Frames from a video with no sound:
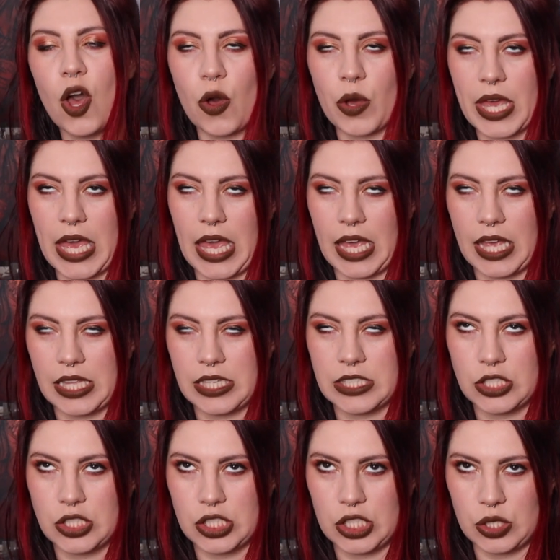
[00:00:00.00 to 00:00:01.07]
Okay,
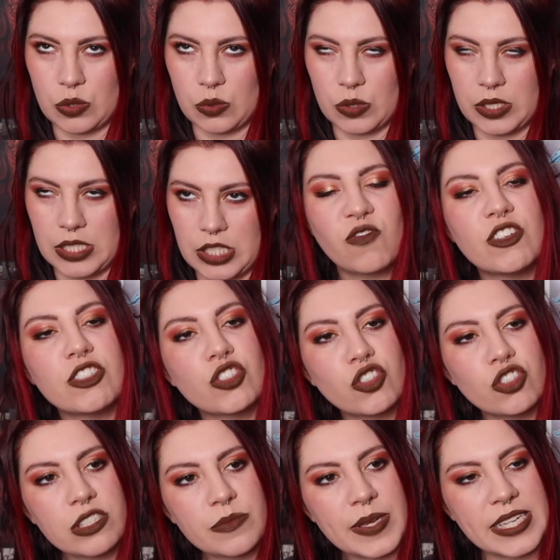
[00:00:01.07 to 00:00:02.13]
so first
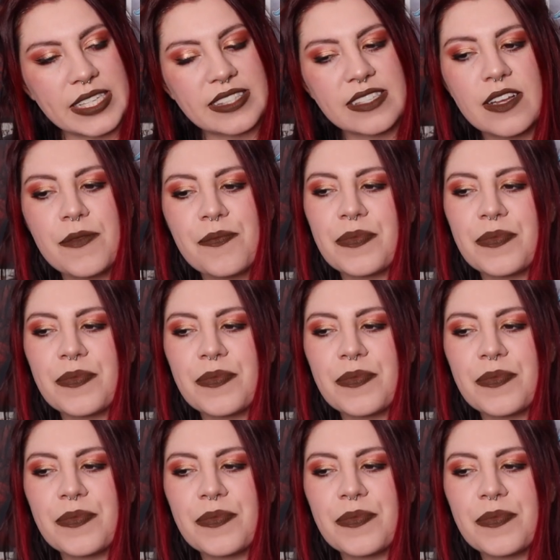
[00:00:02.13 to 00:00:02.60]
30 minutes.